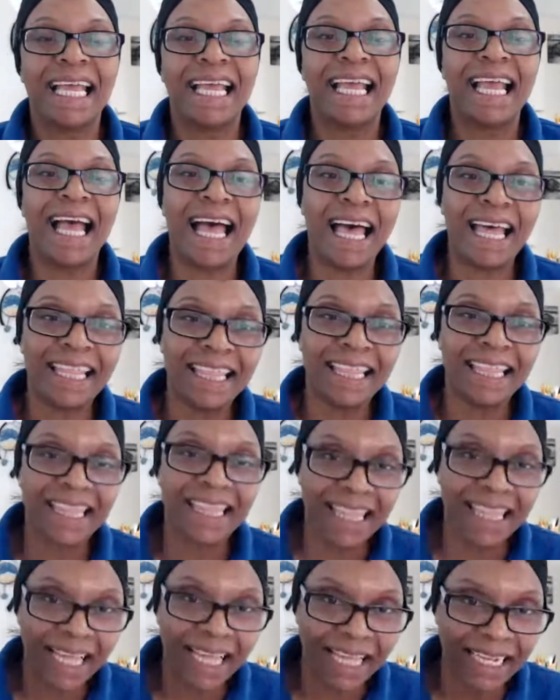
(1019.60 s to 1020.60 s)
And
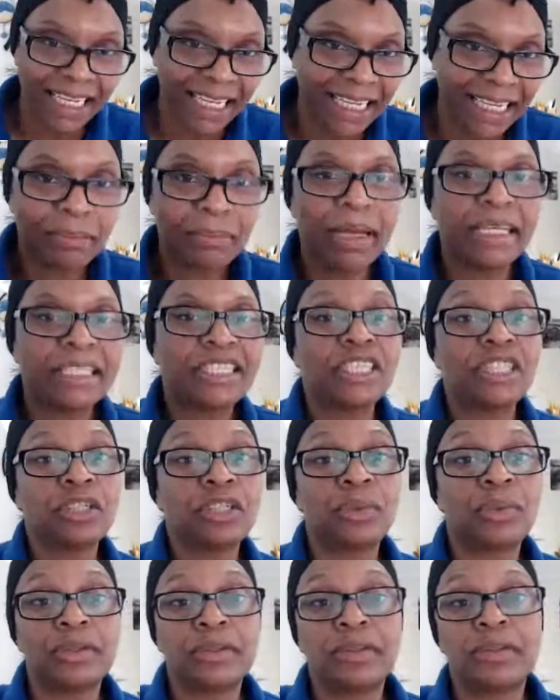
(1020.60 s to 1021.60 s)
that is my share
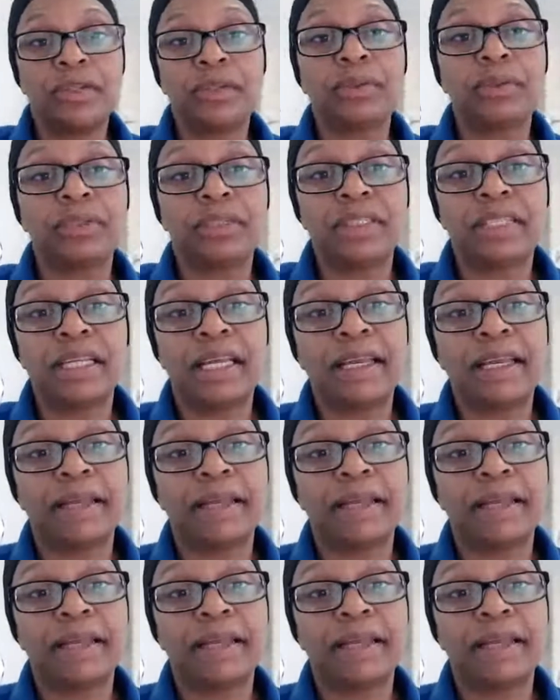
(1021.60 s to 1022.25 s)
with you today.